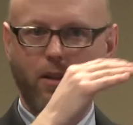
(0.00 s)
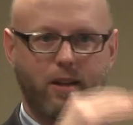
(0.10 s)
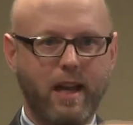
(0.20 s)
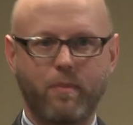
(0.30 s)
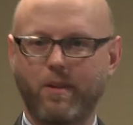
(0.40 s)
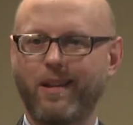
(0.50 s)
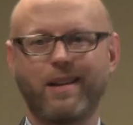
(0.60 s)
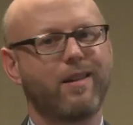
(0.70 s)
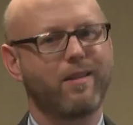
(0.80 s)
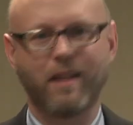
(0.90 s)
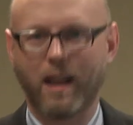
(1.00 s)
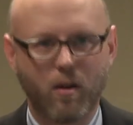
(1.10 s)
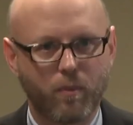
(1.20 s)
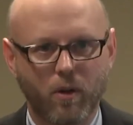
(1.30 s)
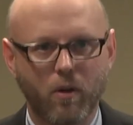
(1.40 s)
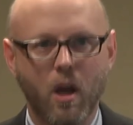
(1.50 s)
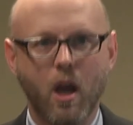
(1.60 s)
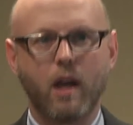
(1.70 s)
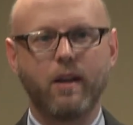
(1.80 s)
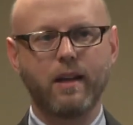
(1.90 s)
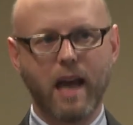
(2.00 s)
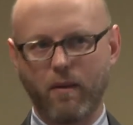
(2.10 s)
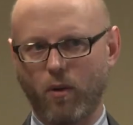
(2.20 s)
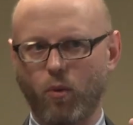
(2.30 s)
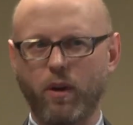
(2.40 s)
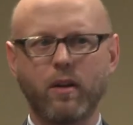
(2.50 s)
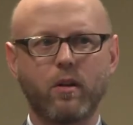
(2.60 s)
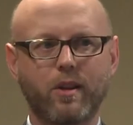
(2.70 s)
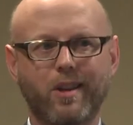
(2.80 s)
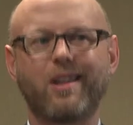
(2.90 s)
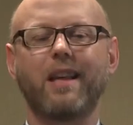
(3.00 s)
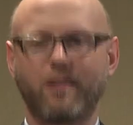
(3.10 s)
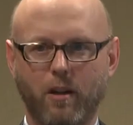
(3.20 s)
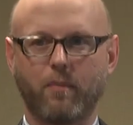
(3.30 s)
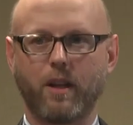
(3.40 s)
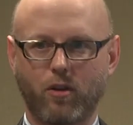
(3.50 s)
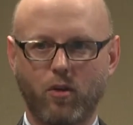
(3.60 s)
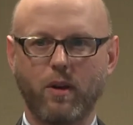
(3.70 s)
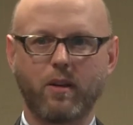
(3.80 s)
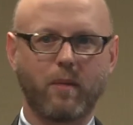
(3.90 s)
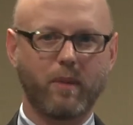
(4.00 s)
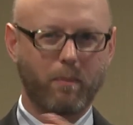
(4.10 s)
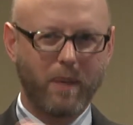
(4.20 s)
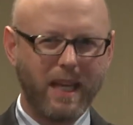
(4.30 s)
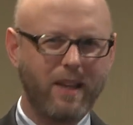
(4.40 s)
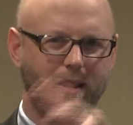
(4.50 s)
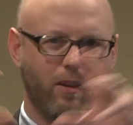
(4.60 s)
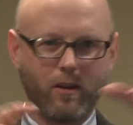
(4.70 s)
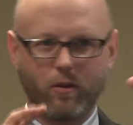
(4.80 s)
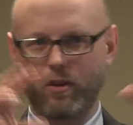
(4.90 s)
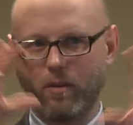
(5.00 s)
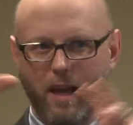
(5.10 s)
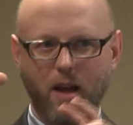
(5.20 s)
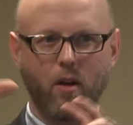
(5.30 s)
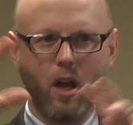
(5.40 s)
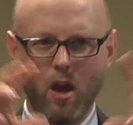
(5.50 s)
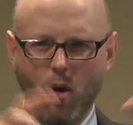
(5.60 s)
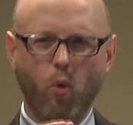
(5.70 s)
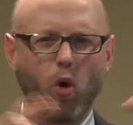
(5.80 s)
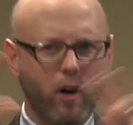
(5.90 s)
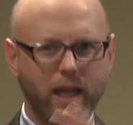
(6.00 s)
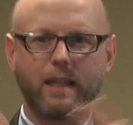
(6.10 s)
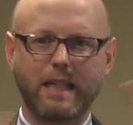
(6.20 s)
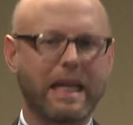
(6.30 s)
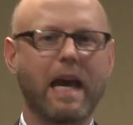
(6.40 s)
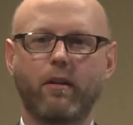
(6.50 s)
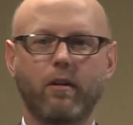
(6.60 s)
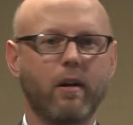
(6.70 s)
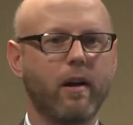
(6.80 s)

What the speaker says: steps, that doesn't help you. You need to have a real system that's doing something, pieces that are somehow working together,